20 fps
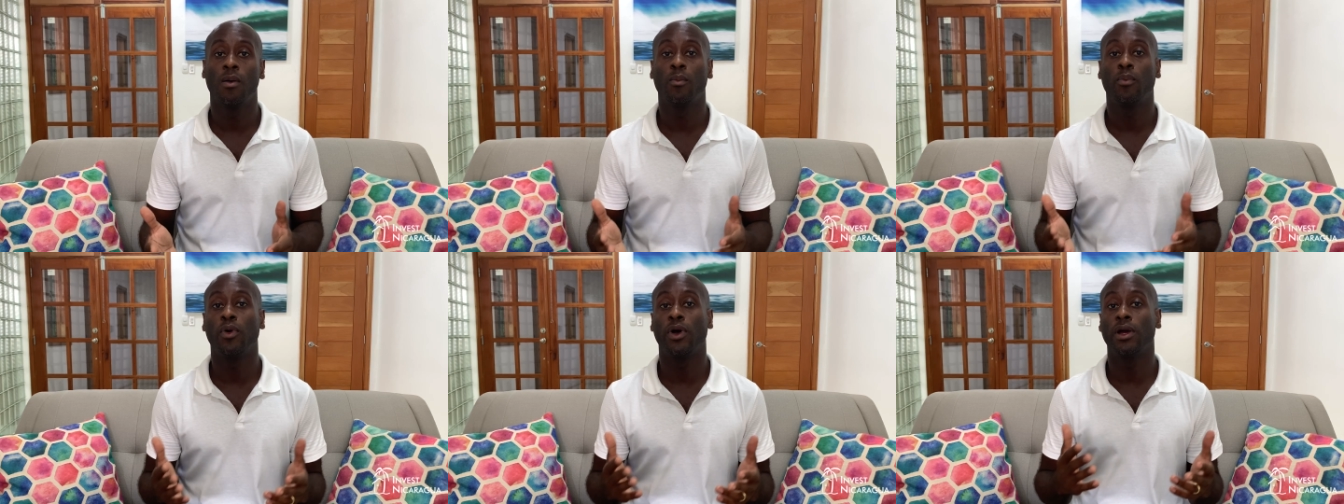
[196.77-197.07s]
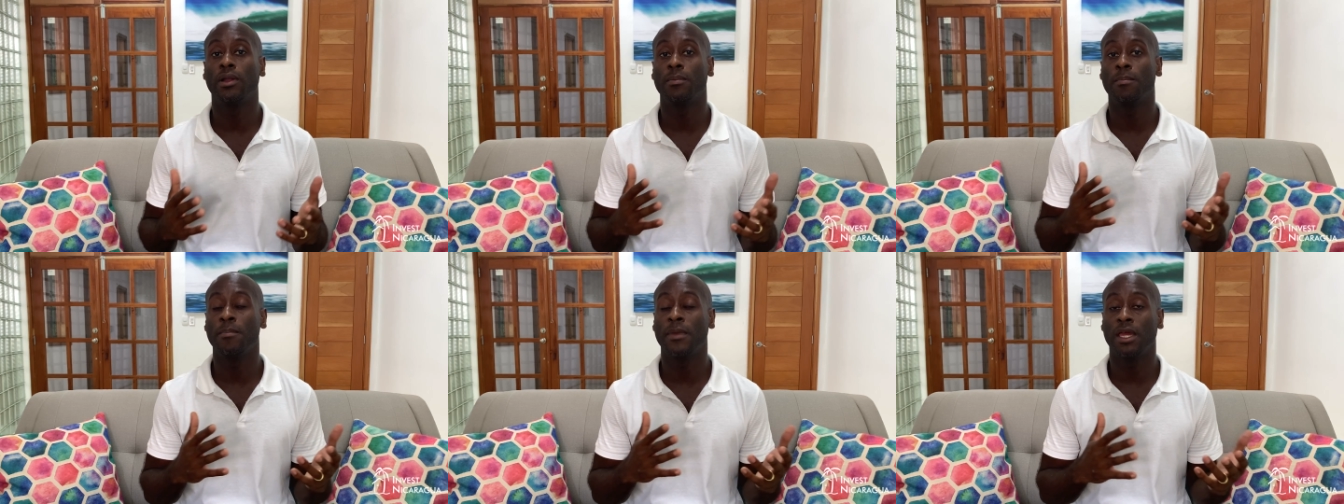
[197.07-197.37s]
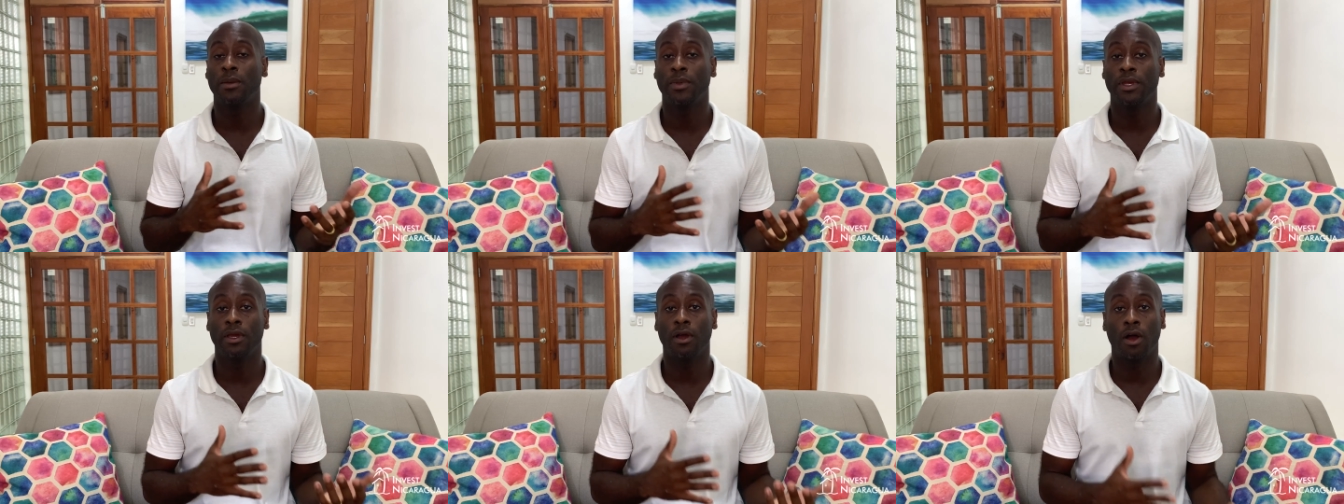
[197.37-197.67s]
but
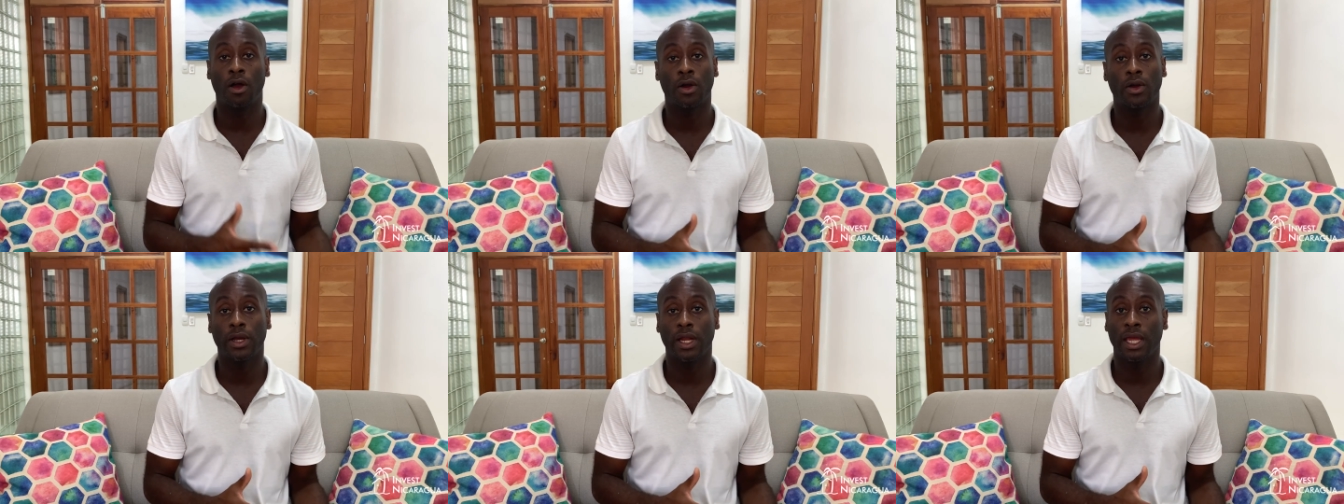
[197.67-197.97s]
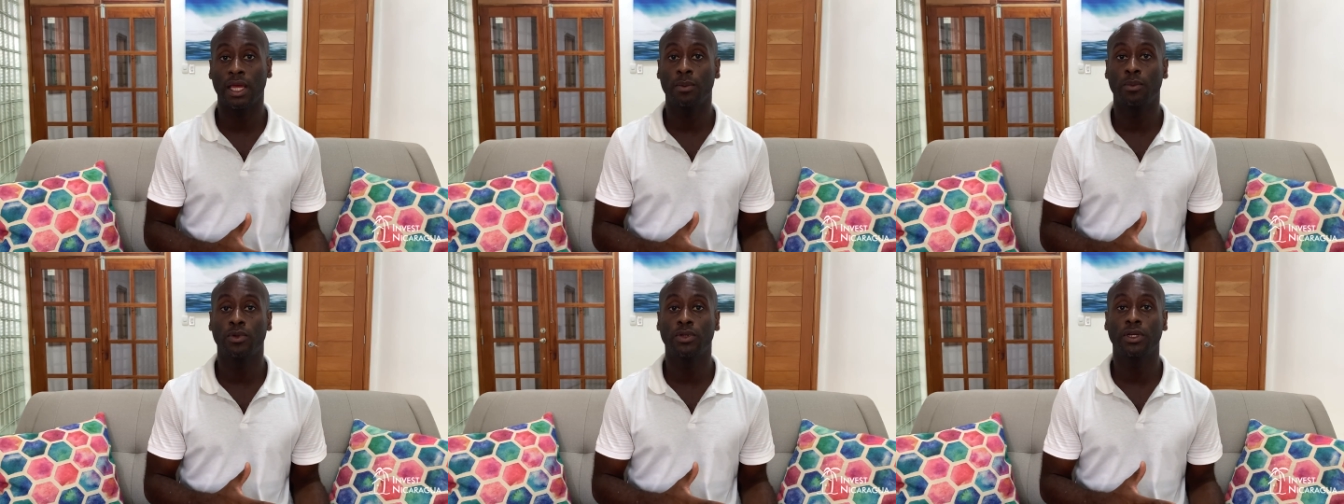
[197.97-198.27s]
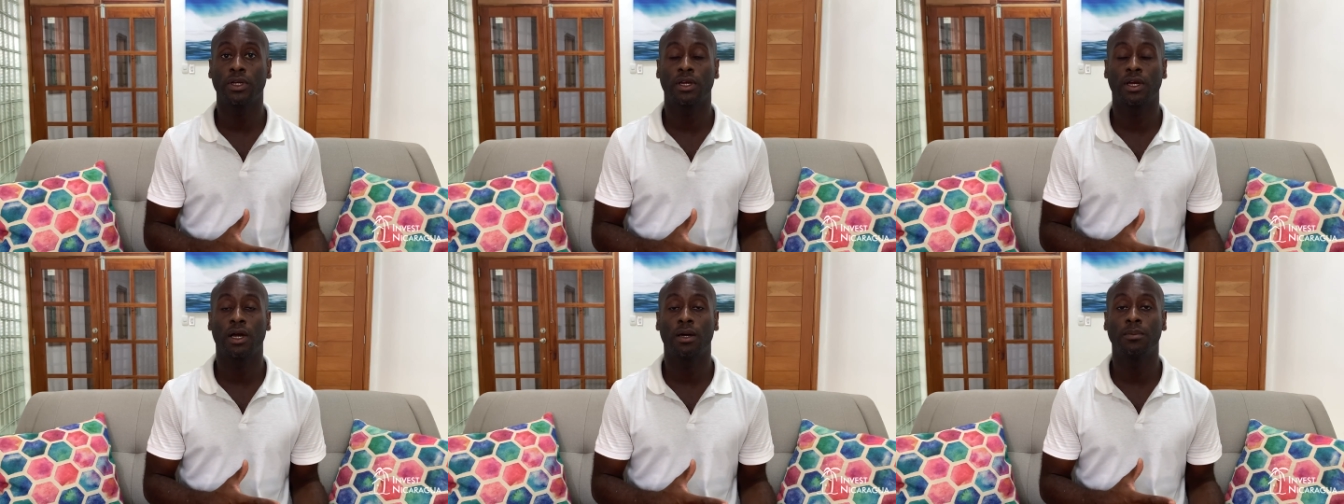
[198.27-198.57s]
maybe aren't able
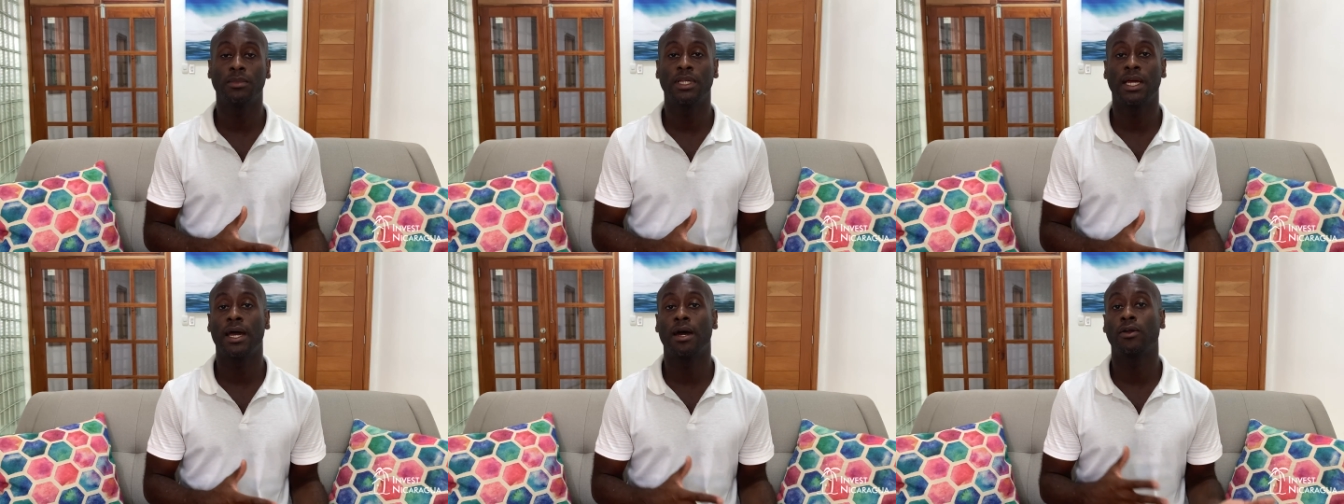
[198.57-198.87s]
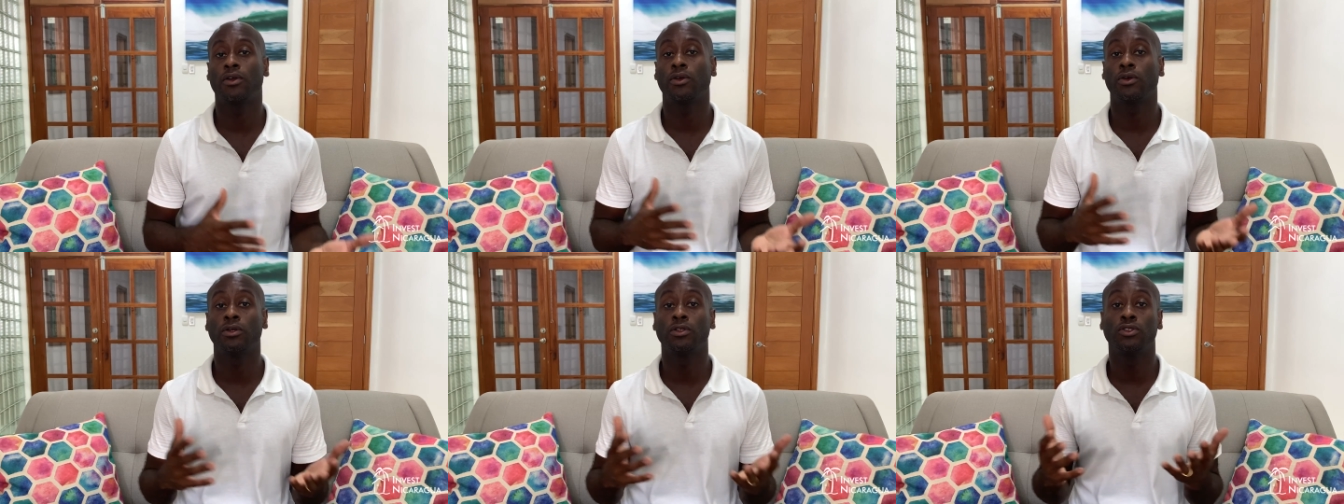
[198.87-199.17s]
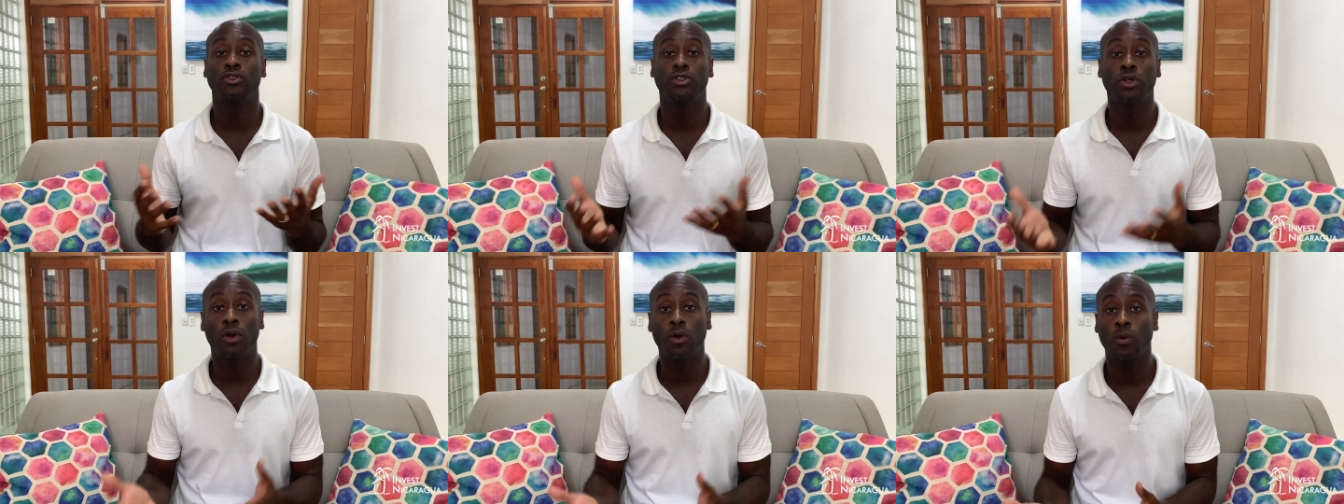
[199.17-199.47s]
to come down or
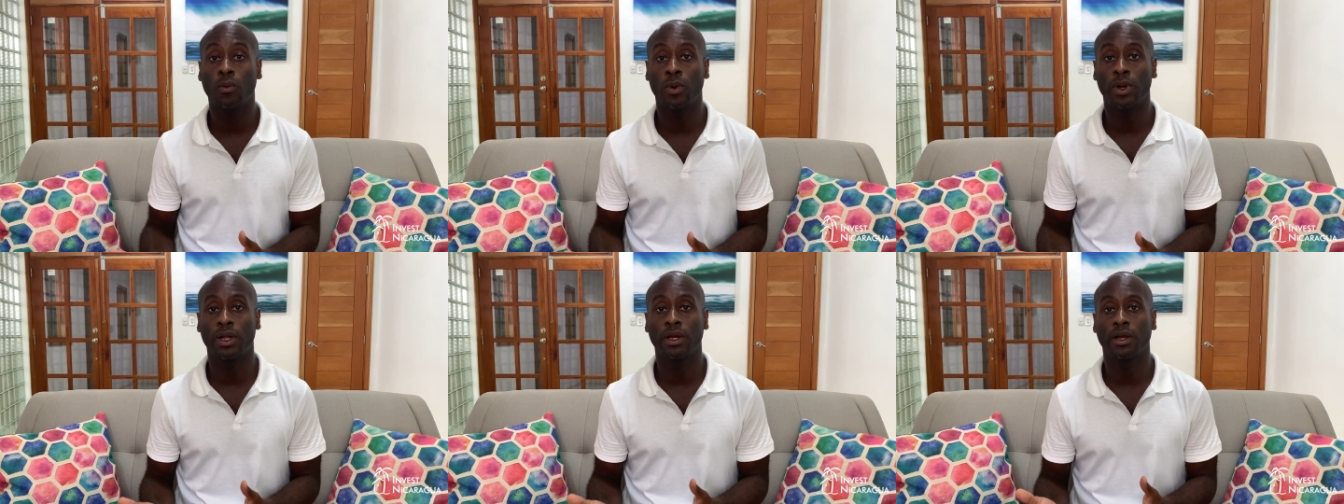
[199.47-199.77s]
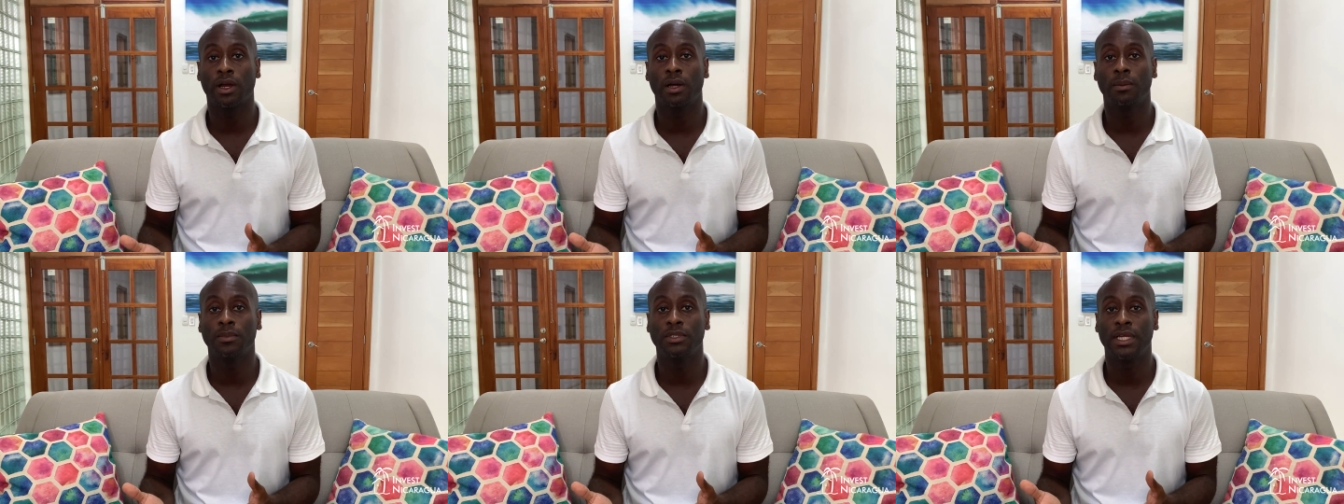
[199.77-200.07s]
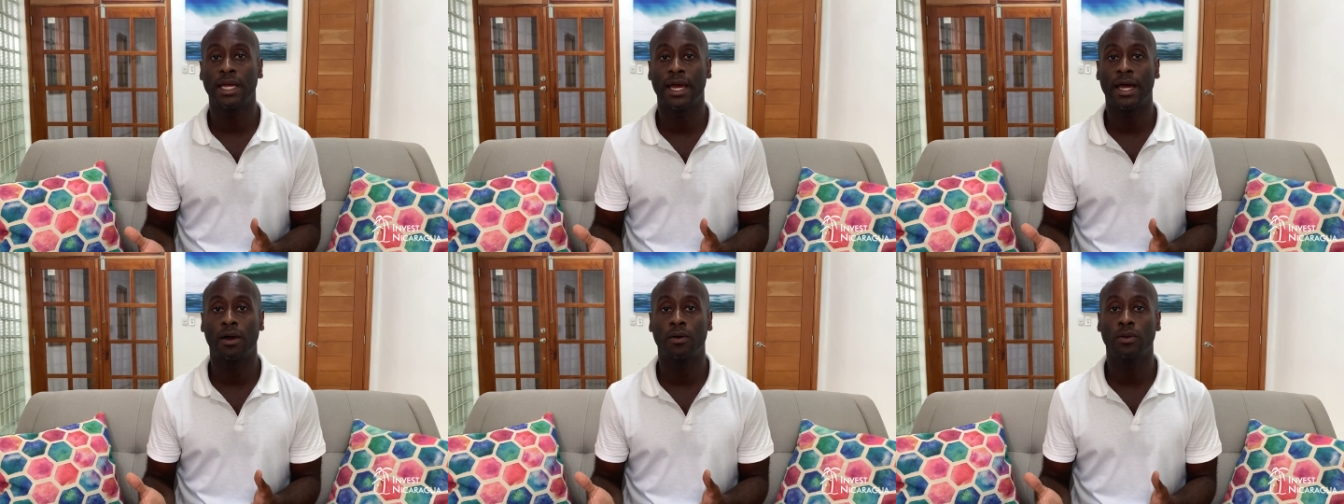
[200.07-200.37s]
don't want to come
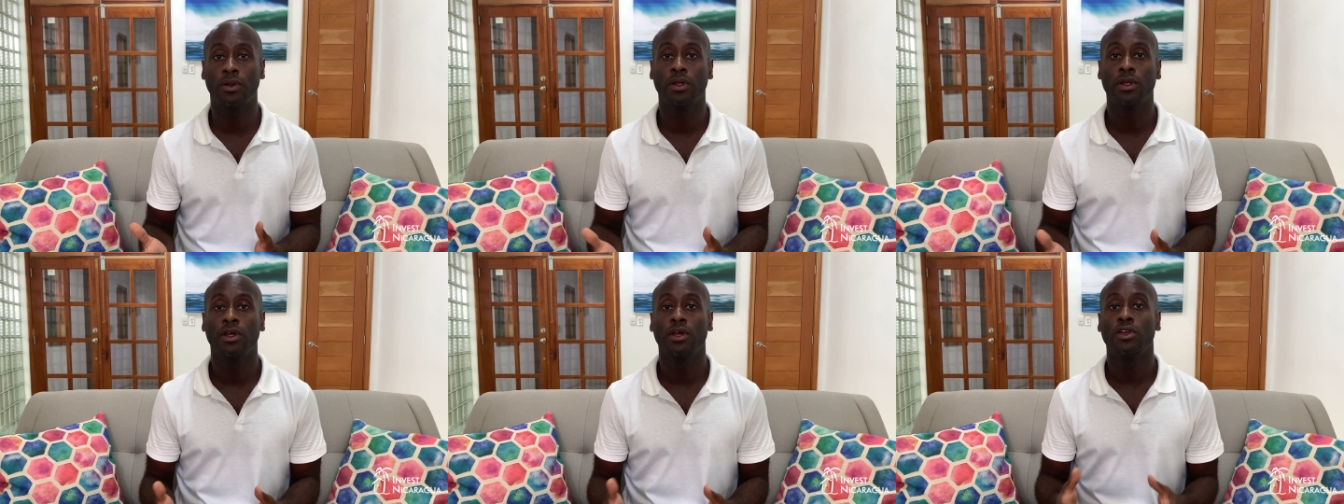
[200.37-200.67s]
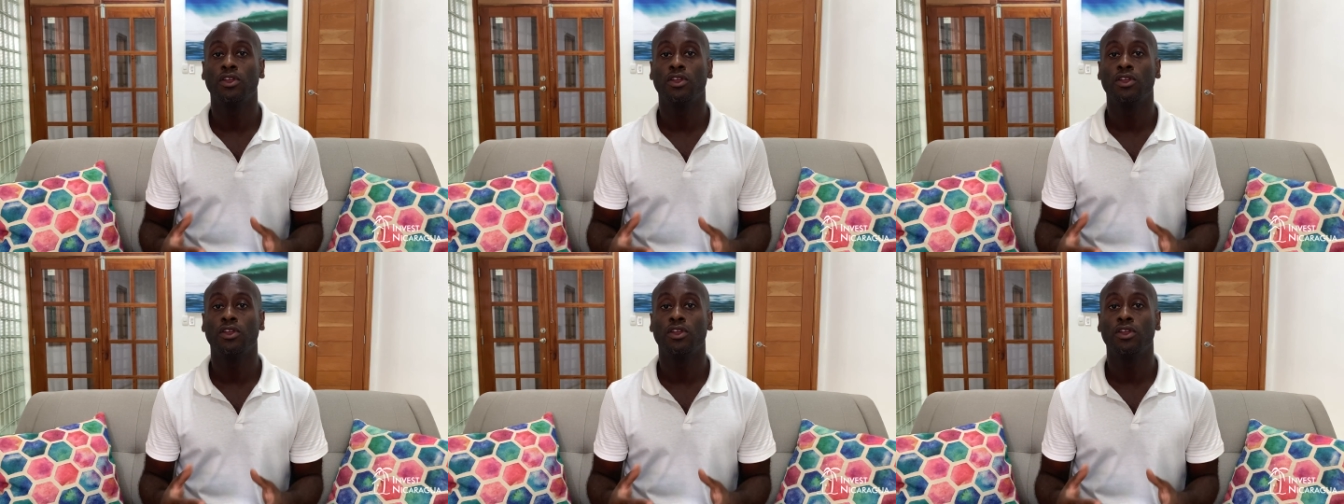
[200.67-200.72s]
down,